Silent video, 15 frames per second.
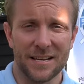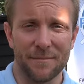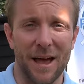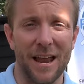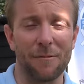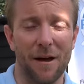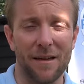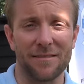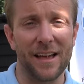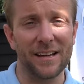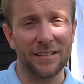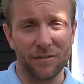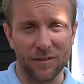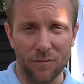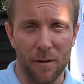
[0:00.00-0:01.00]
But anyway,
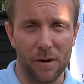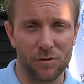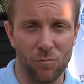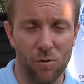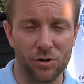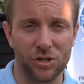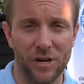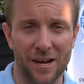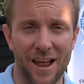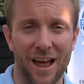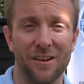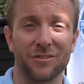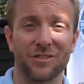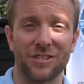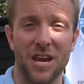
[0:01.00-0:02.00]
thanks ever so much for watching,
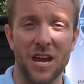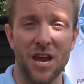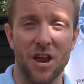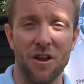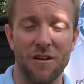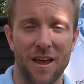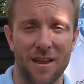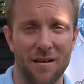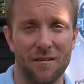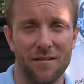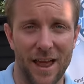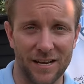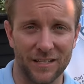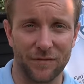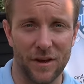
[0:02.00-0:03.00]
and I'll see you in our
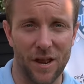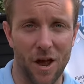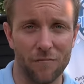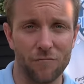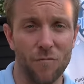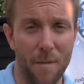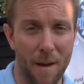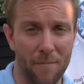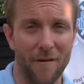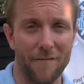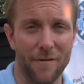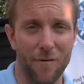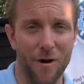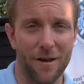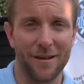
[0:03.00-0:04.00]
next video. Remember,
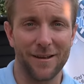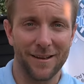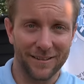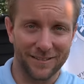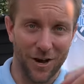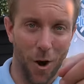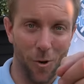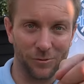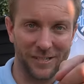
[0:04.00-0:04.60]
everyone, it's all